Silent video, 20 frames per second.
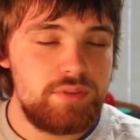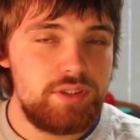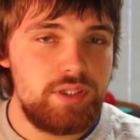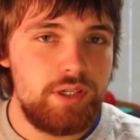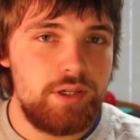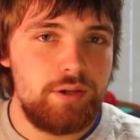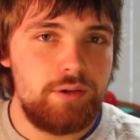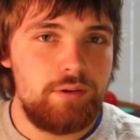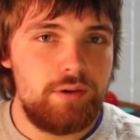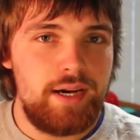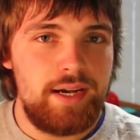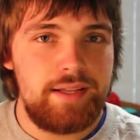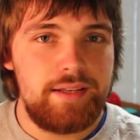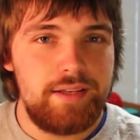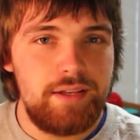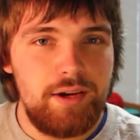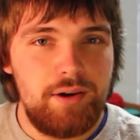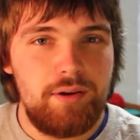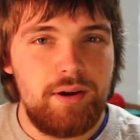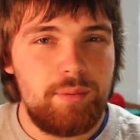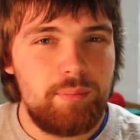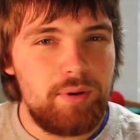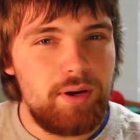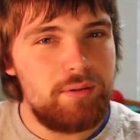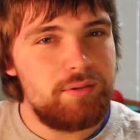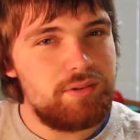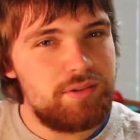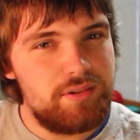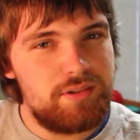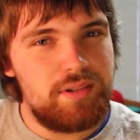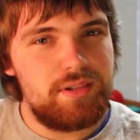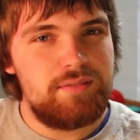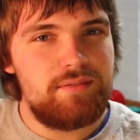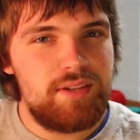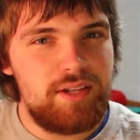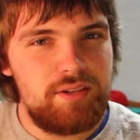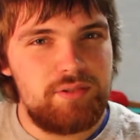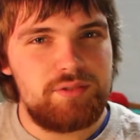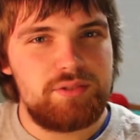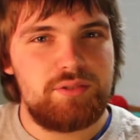so I know I probably should have done a
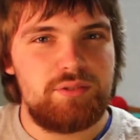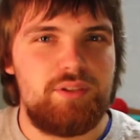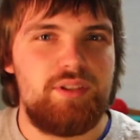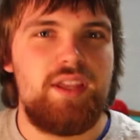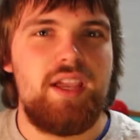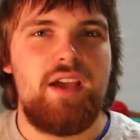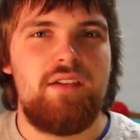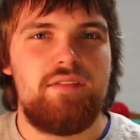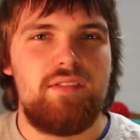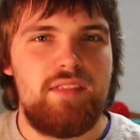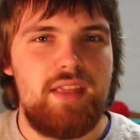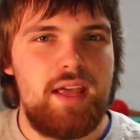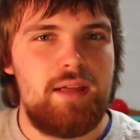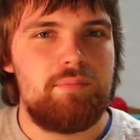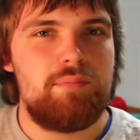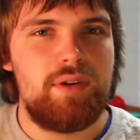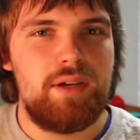video shortly after that,